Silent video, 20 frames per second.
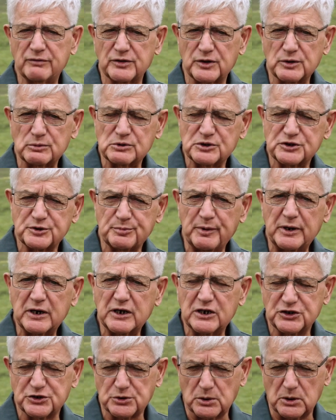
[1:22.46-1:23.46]
of the
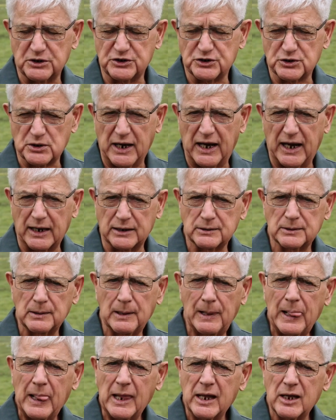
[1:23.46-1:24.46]
respiratory tract.
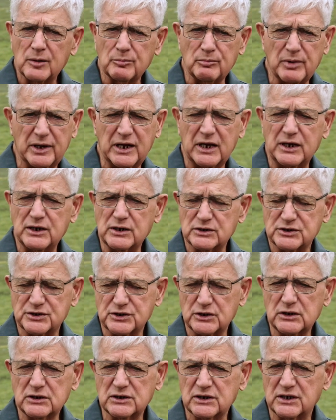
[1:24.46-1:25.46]
But under
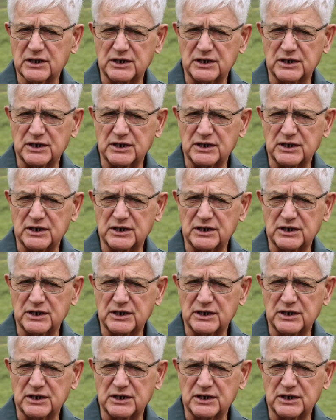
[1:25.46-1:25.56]
certain